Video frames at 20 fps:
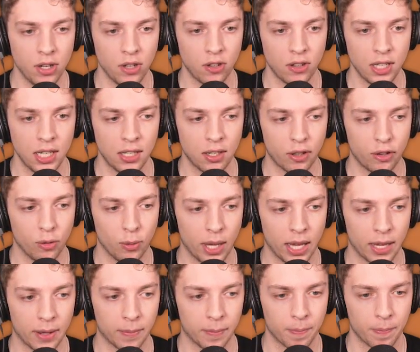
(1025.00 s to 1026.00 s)
I just need to
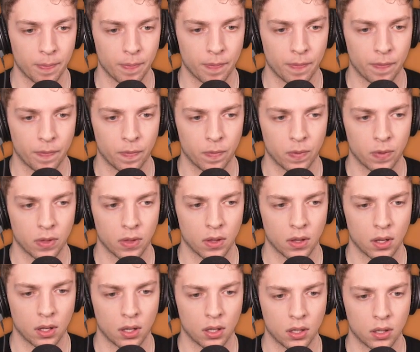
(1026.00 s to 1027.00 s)
swing.
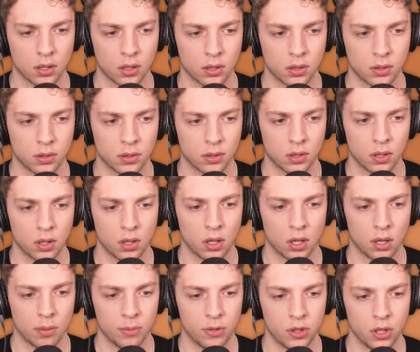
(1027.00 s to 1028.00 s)
Josh,
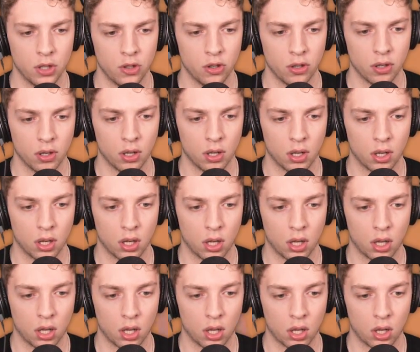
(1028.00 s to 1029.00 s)
use the
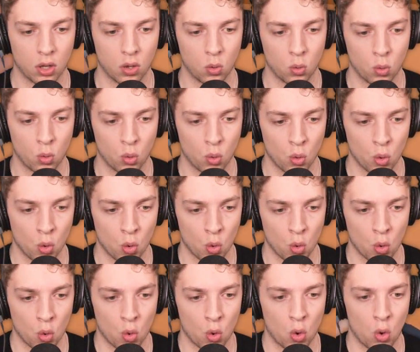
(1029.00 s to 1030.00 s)
lanterns to swing. It's
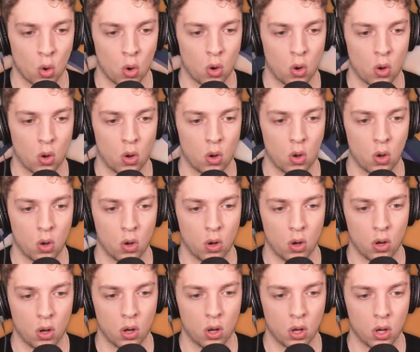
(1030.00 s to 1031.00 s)
actually quite